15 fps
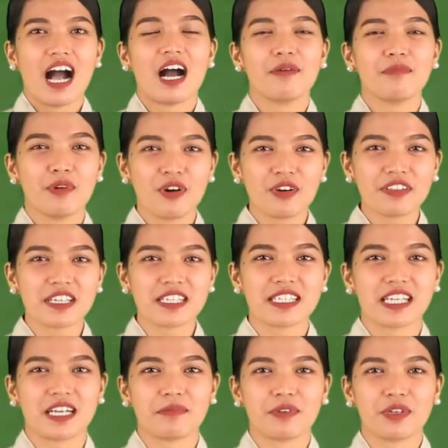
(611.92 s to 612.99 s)
Among the
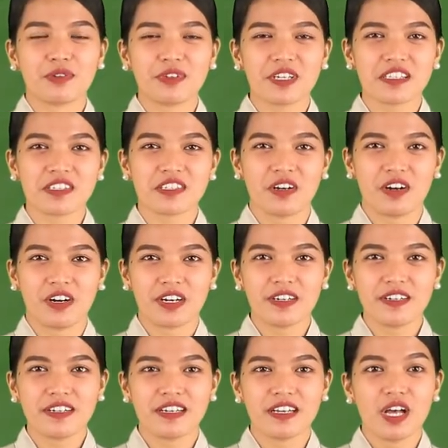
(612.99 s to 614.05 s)
subunits
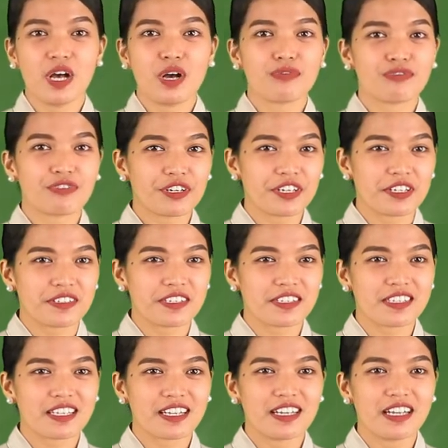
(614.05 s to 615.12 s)
are, first,